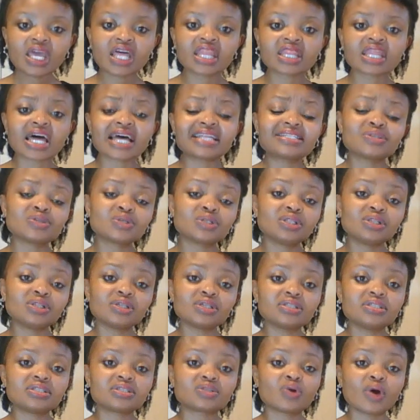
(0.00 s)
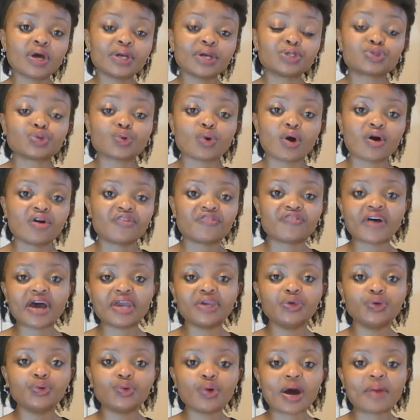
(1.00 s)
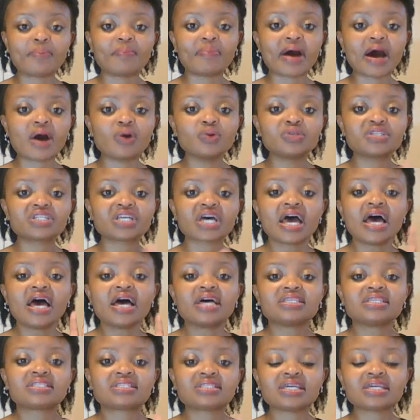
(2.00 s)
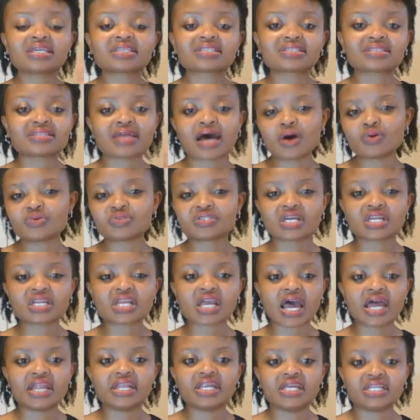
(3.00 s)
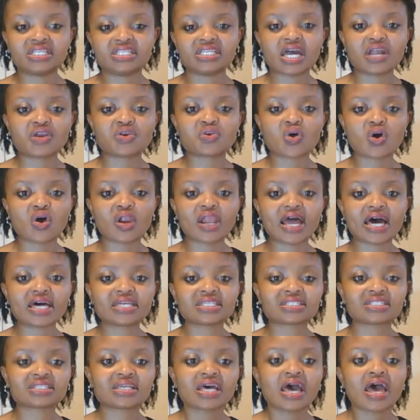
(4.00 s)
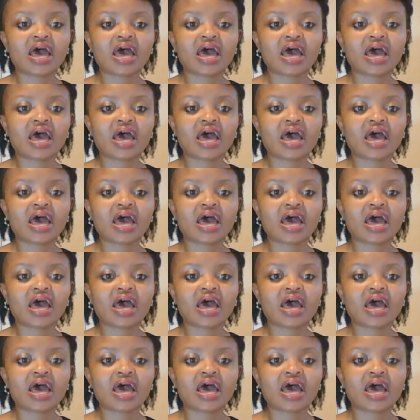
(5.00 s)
that is going to offer you about 6,000 Canadian dollars.